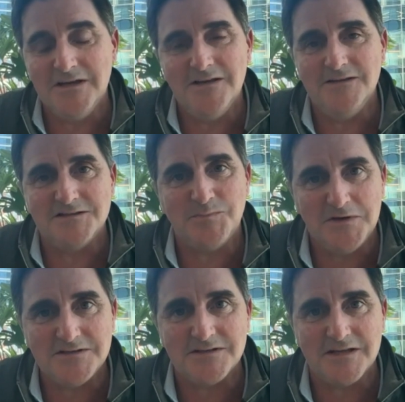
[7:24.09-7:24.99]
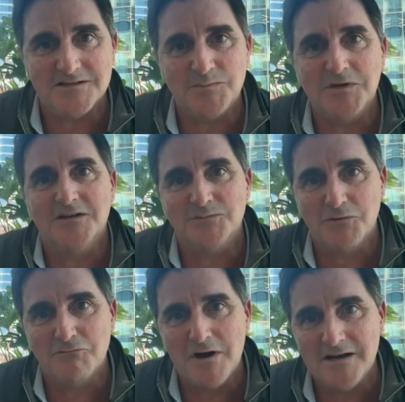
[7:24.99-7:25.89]
in this business, because we're
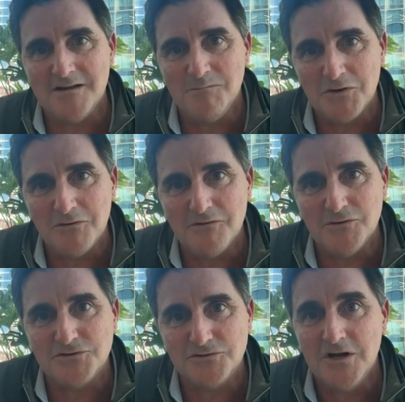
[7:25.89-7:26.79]
right in the middle of those